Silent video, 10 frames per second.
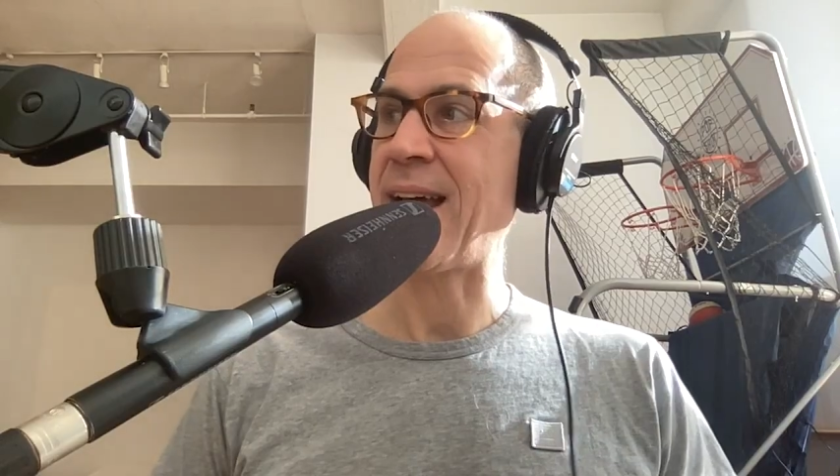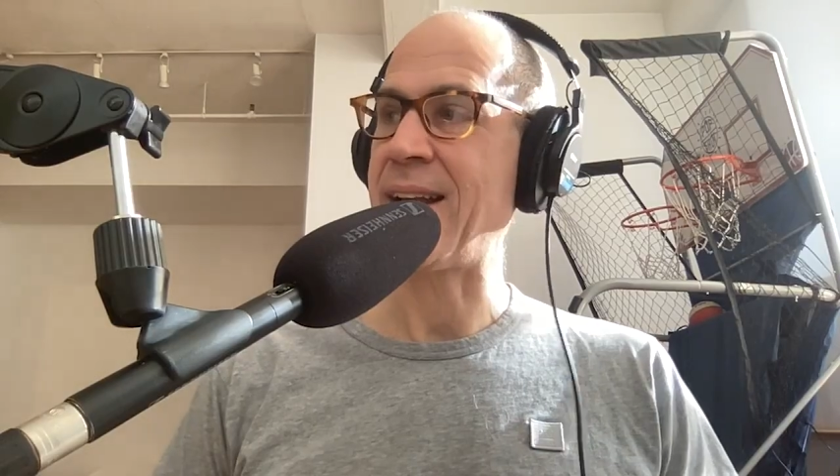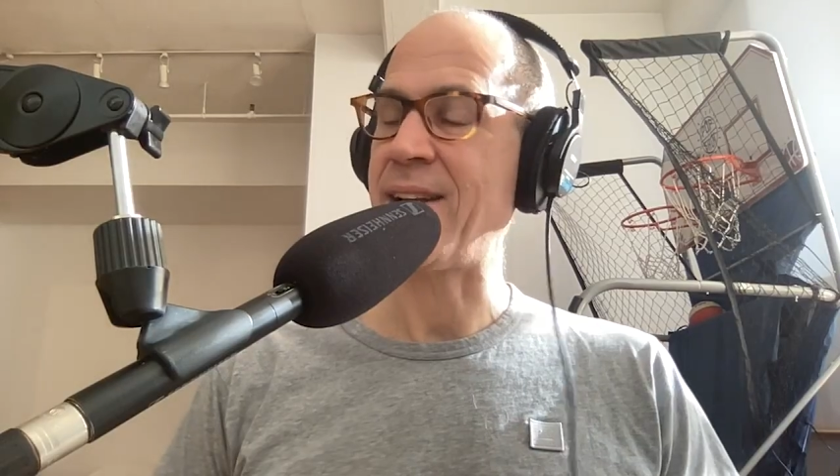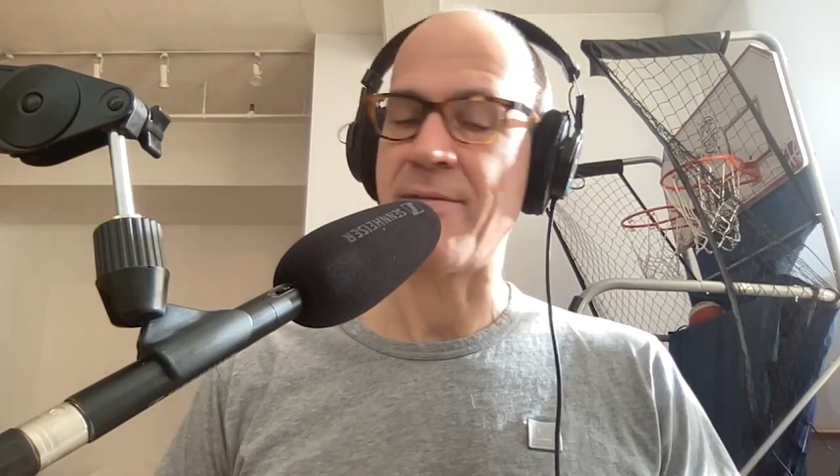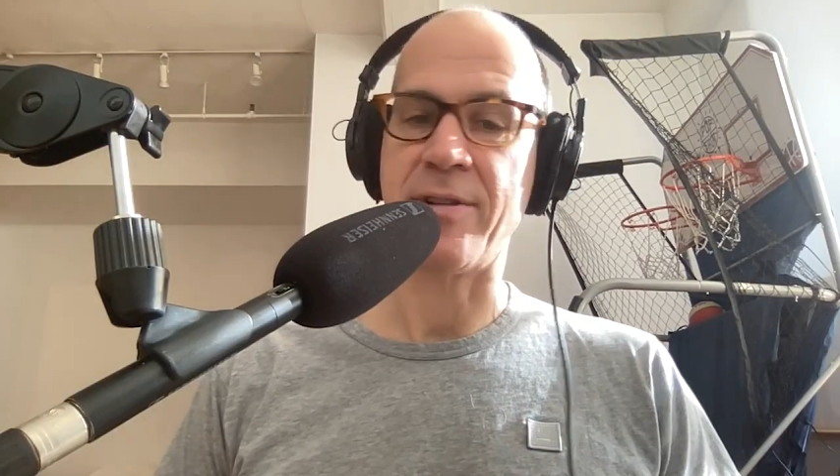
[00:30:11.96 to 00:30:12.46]

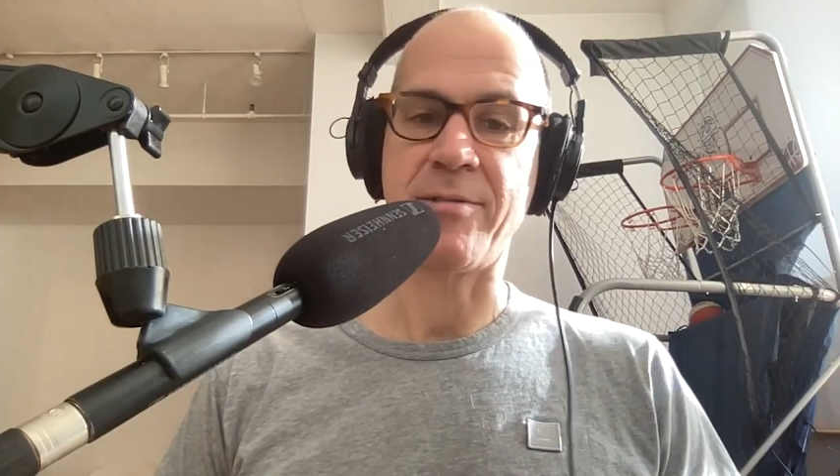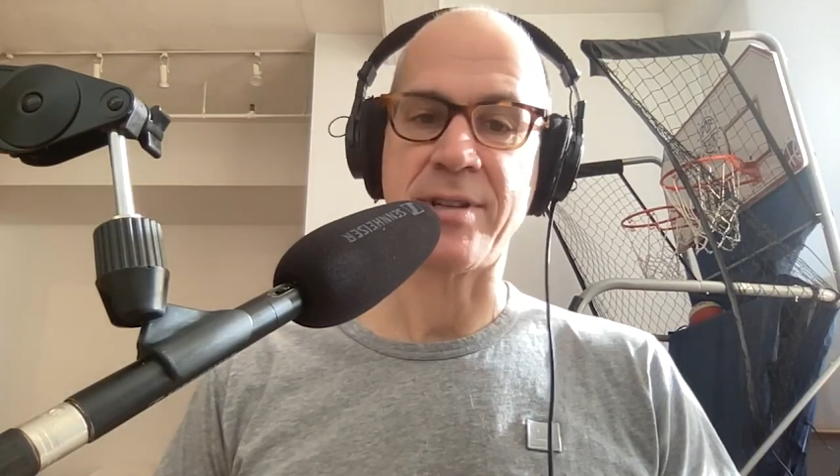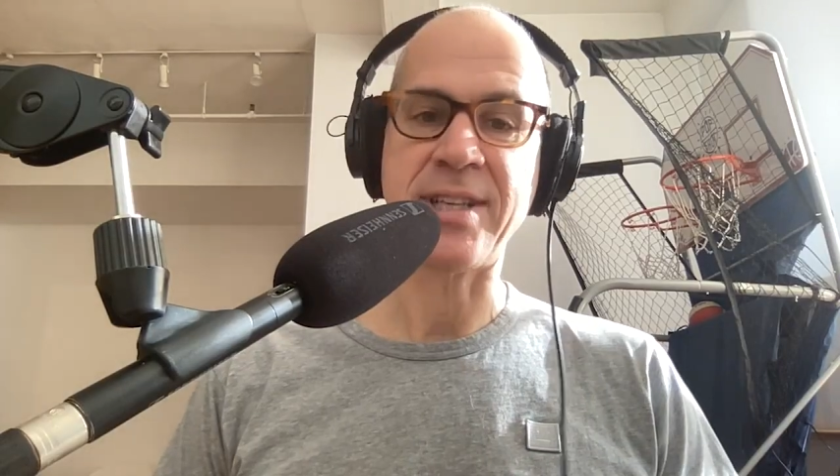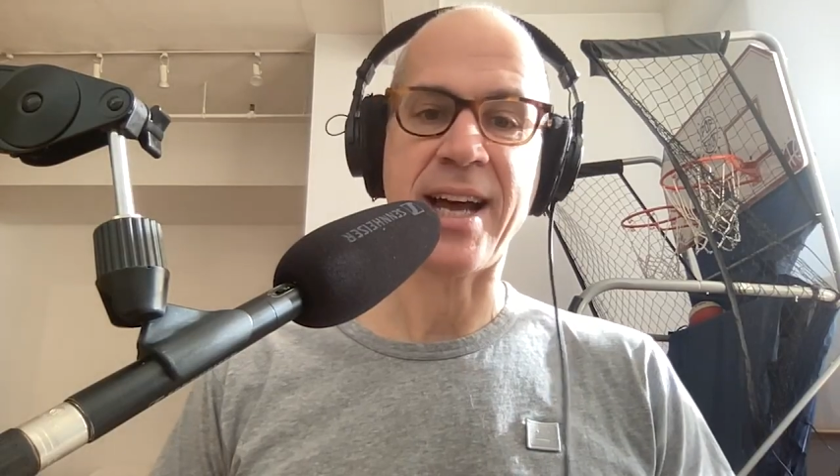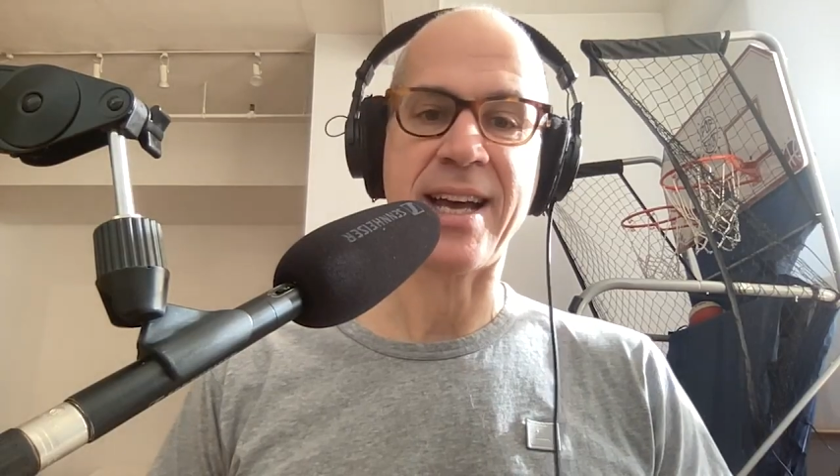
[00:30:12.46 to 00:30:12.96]
I'd interviewed
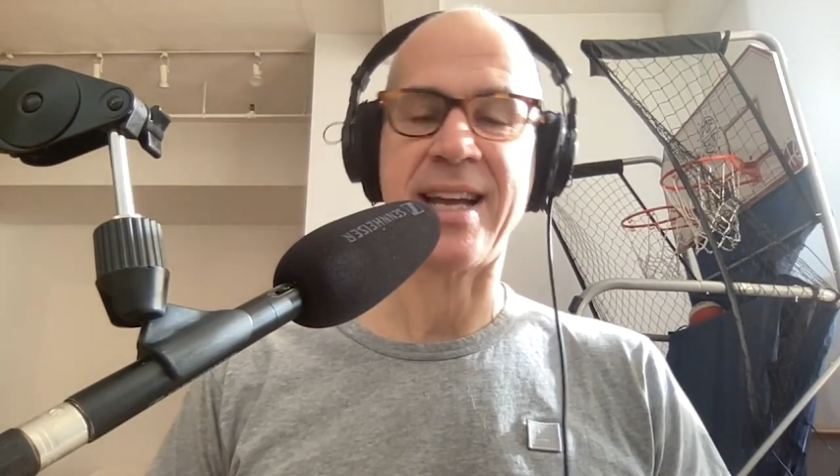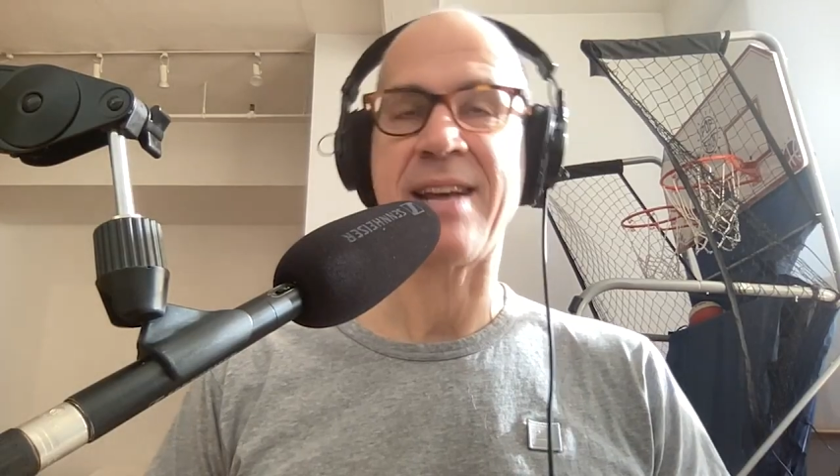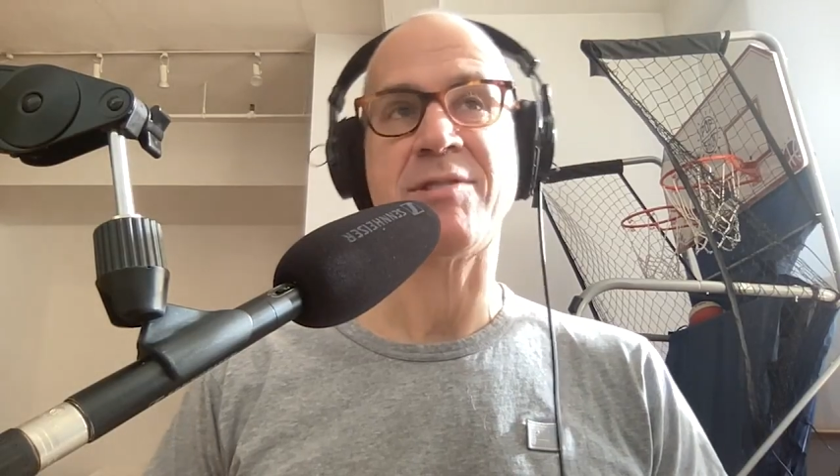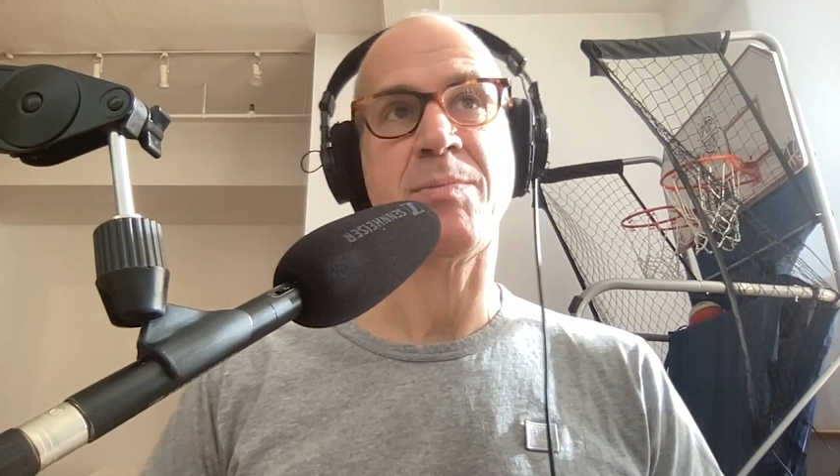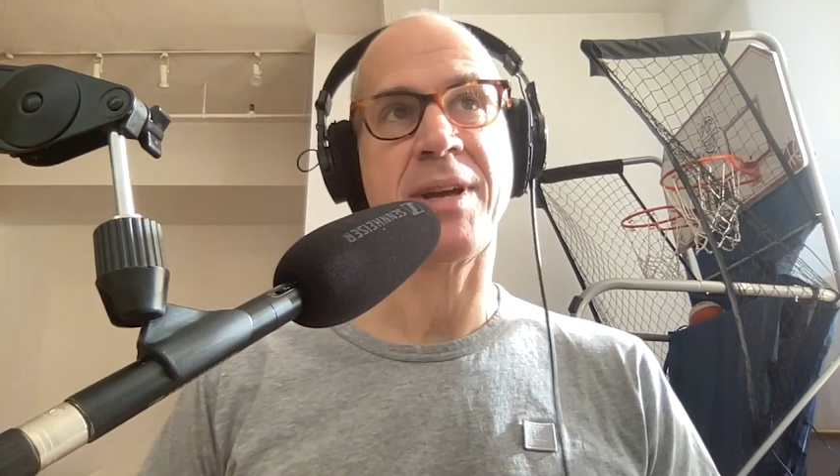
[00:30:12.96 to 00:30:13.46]
Chris Sacca, and
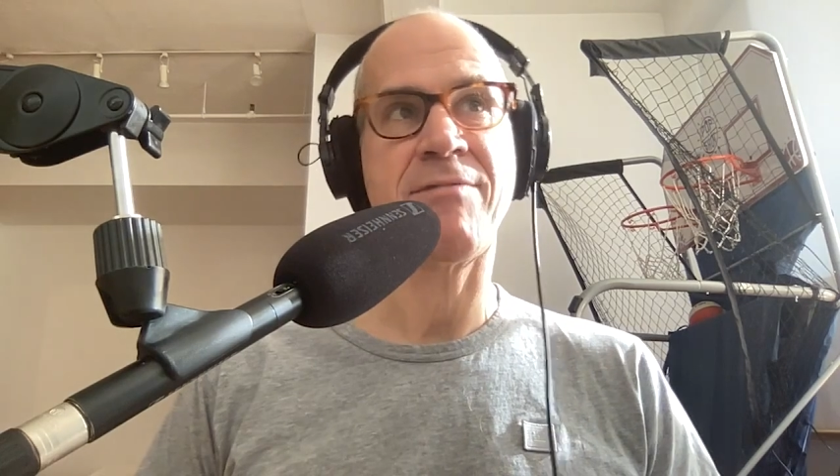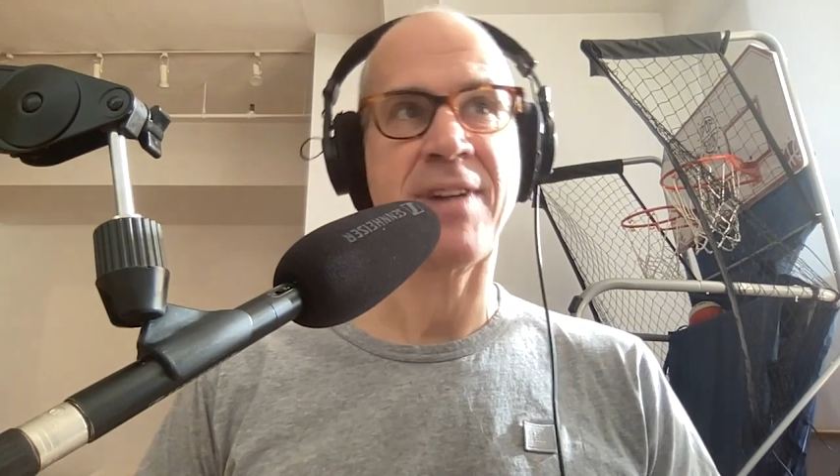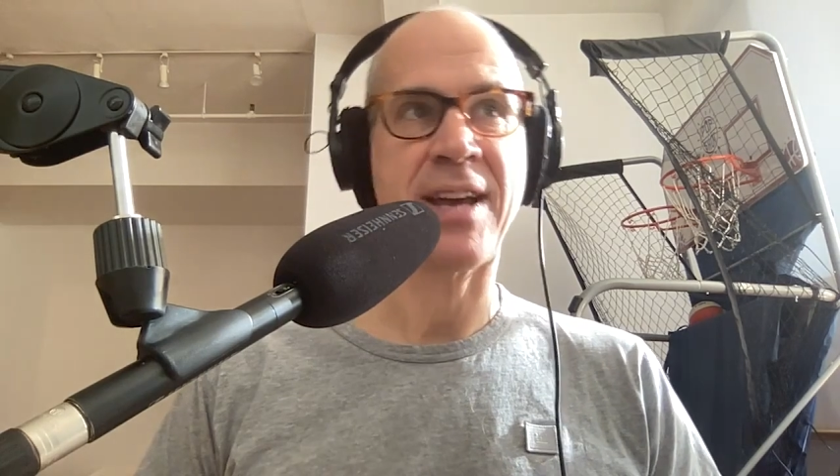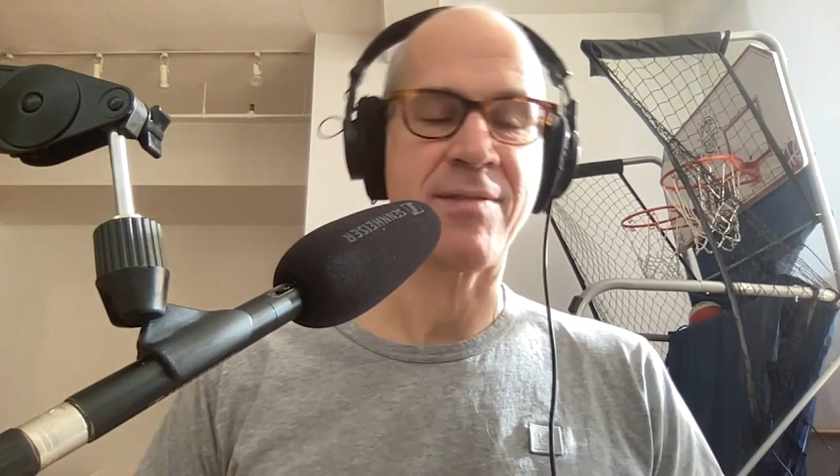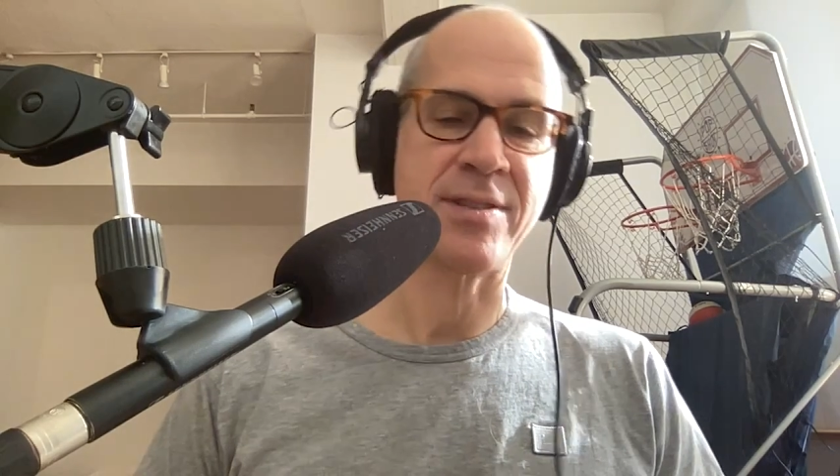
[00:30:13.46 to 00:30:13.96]
he was a big
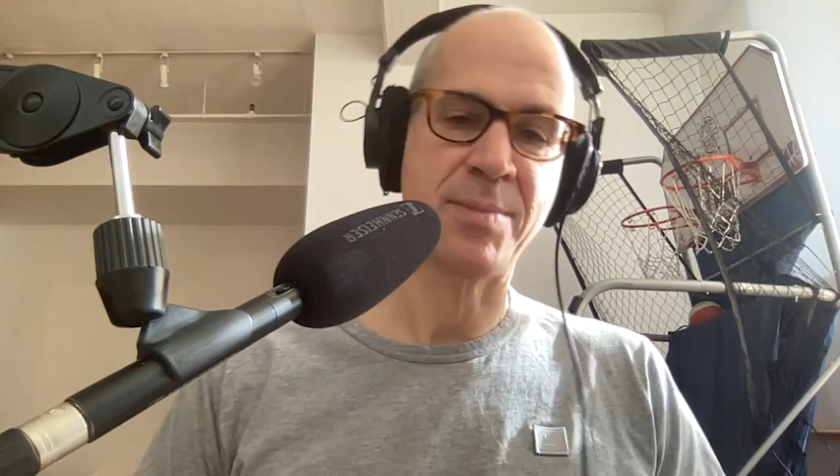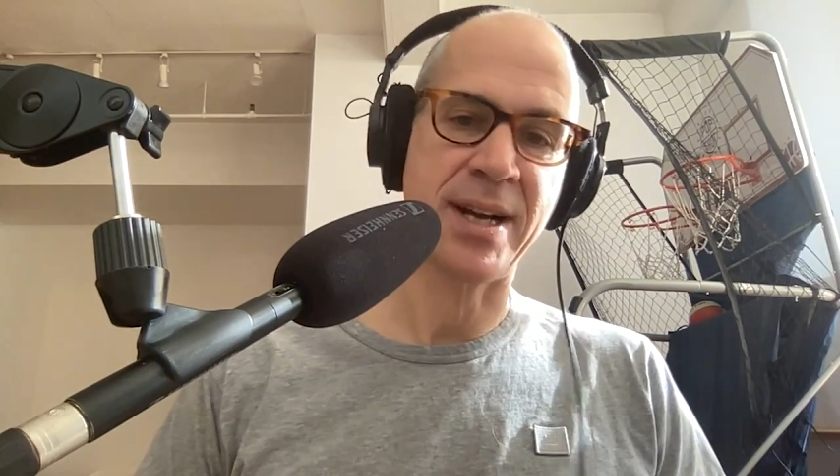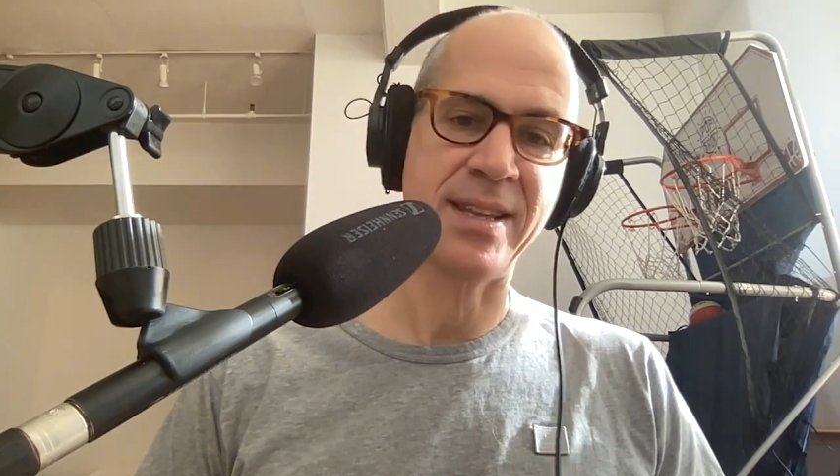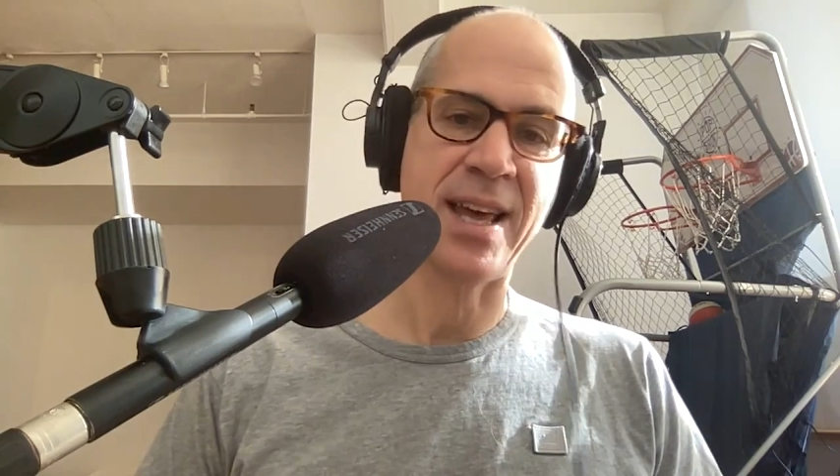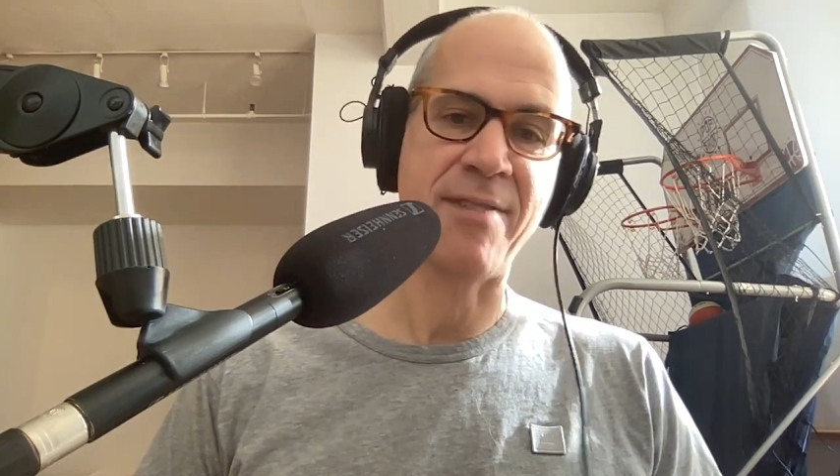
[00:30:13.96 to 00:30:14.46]
fan of This
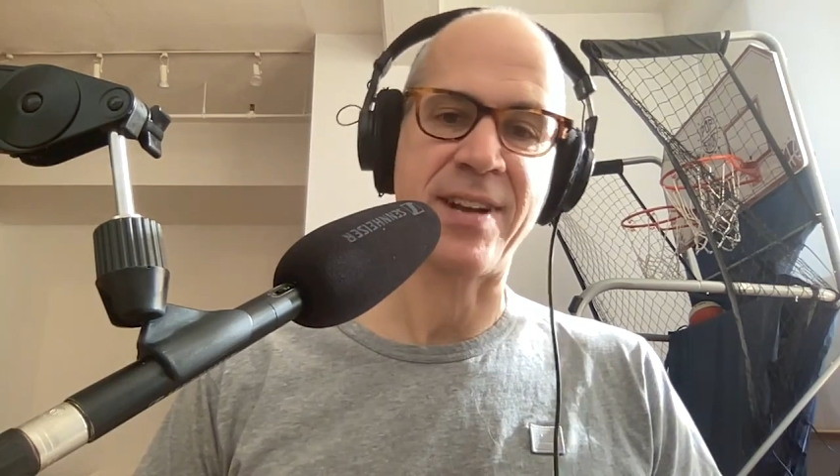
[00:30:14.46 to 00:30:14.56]
American Life.